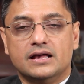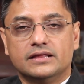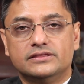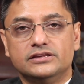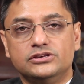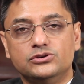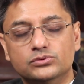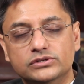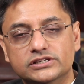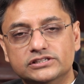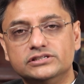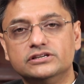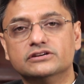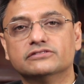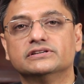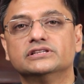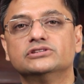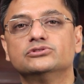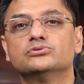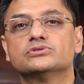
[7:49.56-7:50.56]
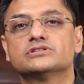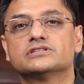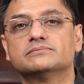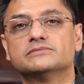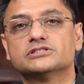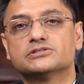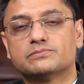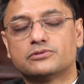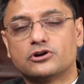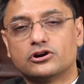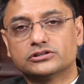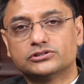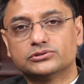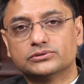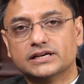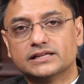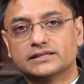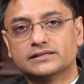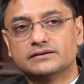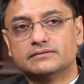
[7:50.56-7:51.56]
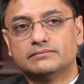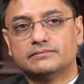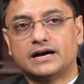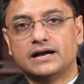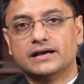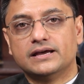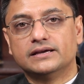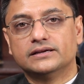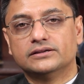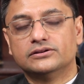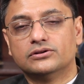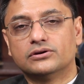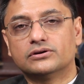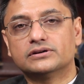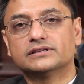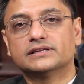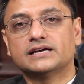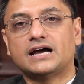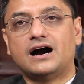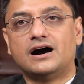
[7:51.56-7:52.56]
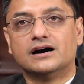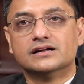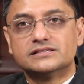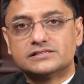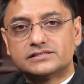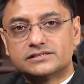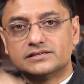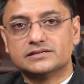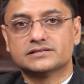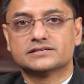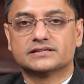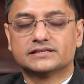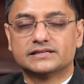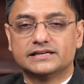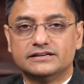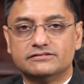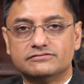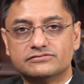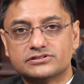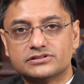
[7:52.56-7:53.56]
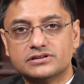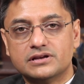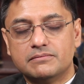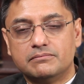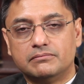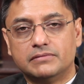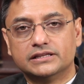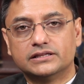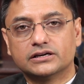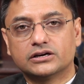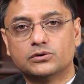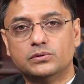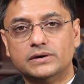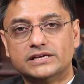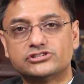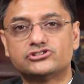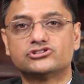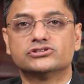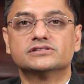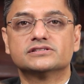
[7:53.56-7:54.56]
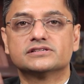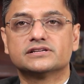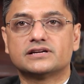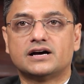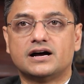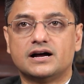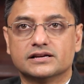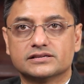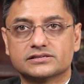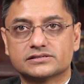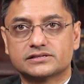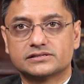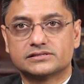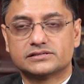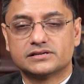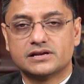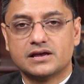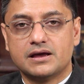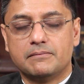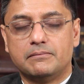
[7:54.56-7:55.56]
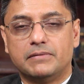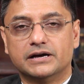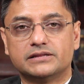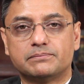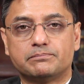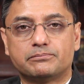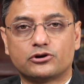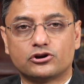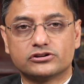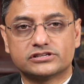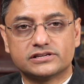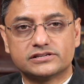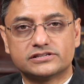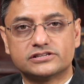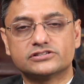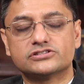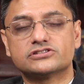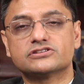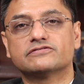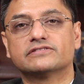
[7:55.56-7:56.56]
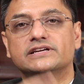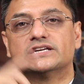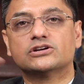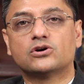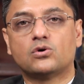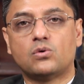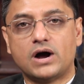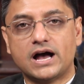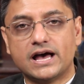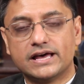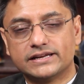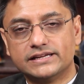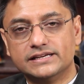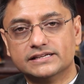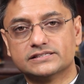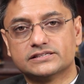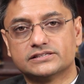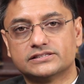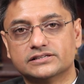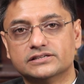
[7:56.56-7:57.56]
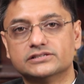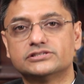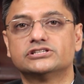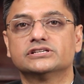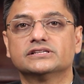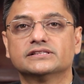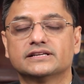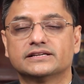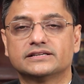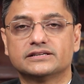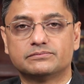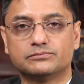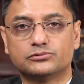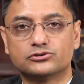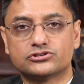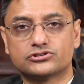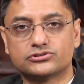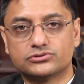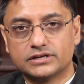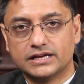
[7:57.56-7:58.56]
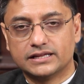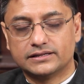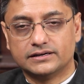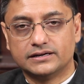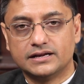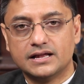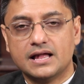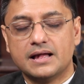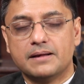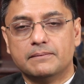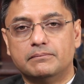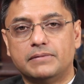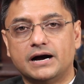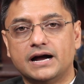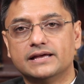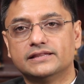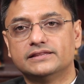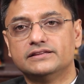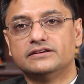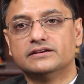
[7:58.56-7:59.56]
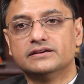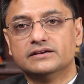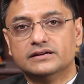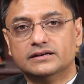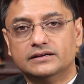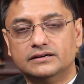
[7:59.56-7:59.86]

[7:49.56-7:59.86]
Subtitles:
The unity of Hinduism is brought together by not the answers it gives, by the questions it asks, by the processes of inquiry and searching that it puts together, by the